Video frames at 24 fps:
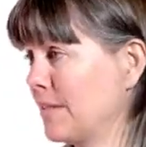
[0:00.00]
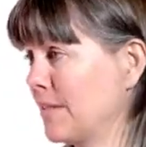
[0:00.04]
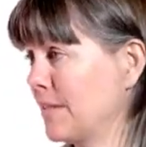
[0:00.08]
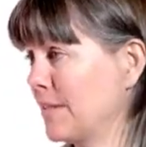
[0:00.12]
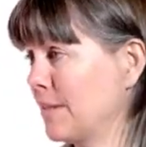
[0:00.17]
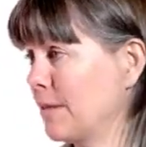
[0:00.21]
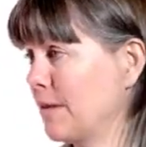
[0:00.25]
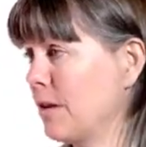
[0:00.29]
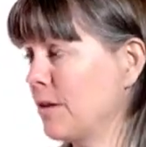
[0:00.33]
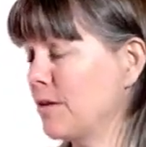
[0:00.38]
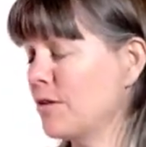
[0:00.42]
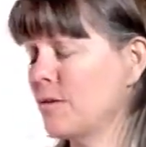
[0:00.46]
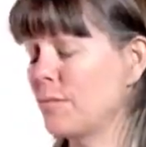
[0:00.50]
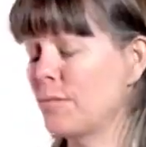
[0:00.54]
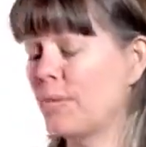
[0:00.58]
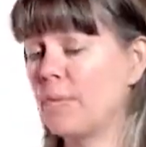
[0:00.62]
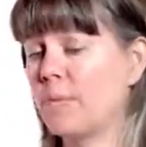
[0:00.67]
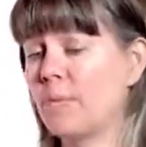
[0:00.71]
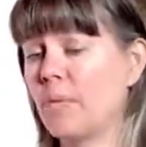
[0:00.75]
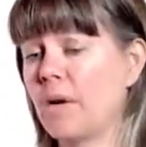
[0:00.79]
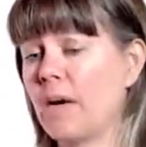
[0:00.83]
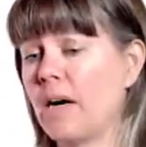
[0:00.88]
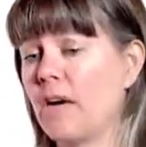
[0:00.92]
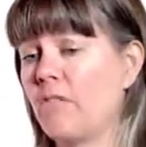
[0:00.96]
A lot of
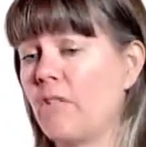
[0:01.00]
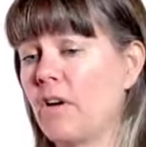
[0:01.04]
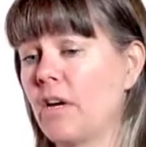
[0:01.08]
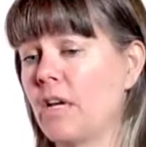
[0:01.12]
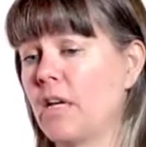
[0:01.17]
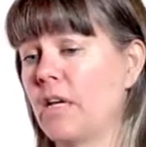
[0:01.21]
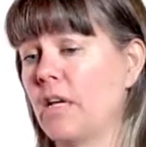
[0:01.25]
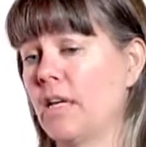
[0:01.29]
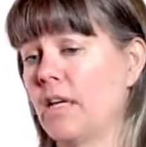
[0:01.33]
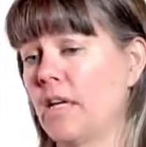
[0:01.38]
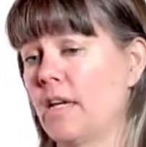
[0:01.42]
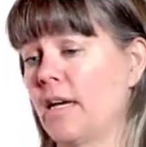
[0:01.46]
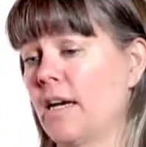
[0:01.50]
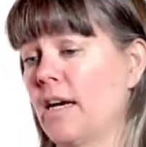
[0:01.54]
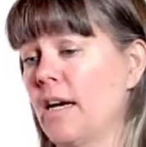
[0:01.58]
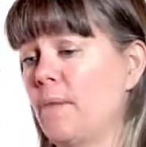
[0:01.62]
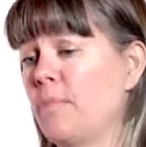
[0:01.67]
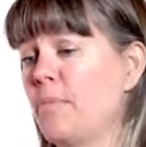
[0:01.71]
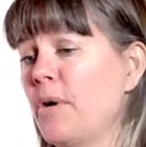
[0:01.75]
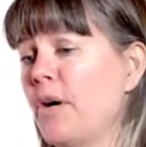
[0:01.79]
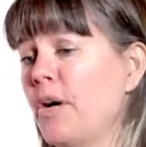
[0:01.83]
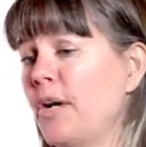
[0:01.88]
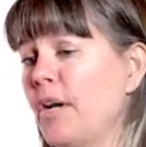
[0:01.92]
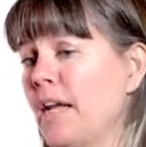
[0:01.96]
people have a
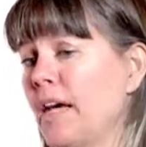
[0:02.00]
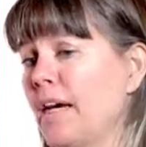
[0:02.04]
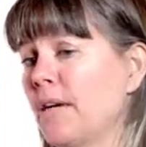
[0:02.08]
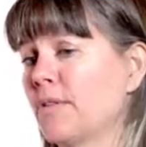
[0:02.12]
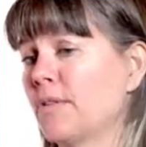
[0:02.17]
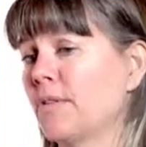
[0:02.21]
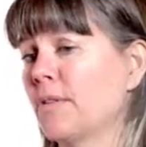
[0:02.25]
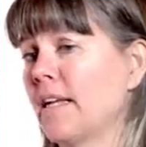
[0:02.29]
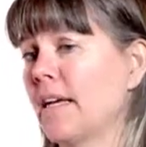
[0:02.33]
burnout.